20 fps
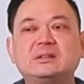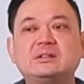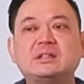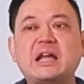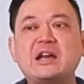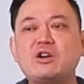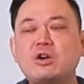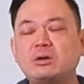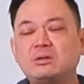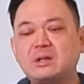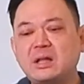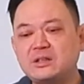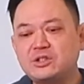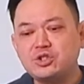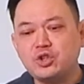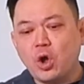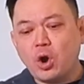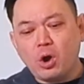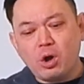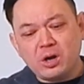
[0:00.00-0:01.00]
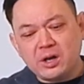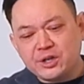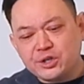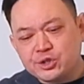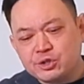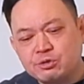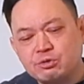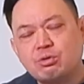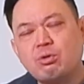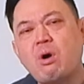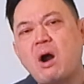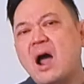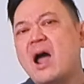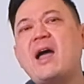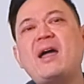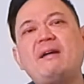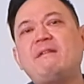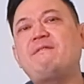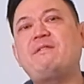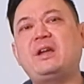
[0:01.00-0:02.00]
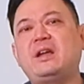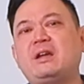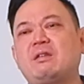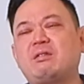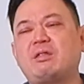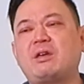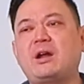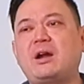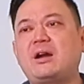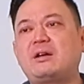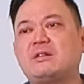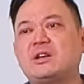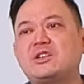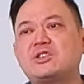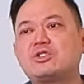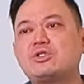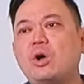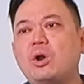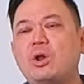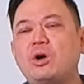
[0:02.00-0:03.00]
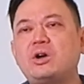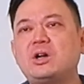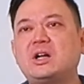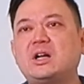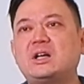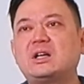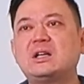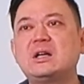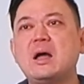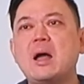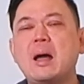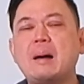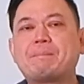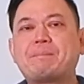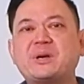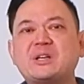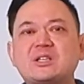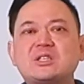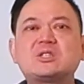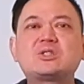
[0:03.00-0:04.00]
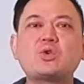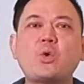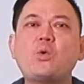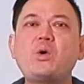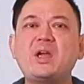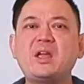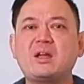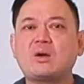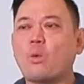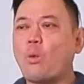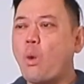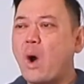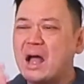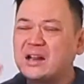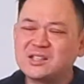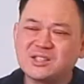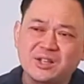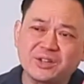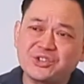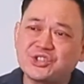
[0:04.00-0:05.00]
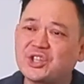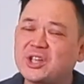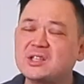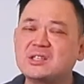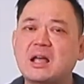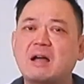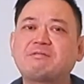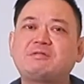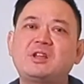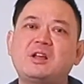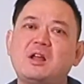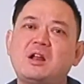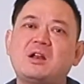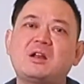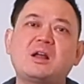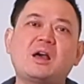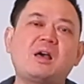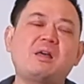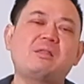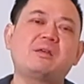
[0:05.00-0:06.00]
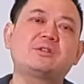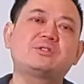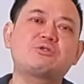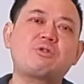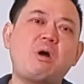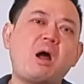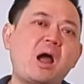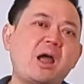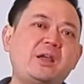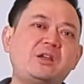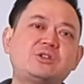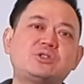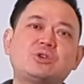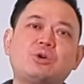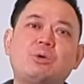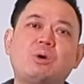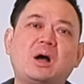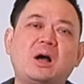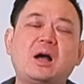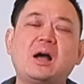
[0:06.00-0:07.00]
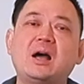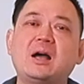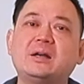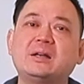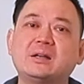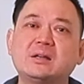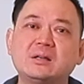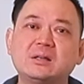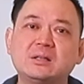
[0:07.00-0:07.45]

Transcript: There's no longer striving there. There's no longer pursuing one success after another, trying so hard.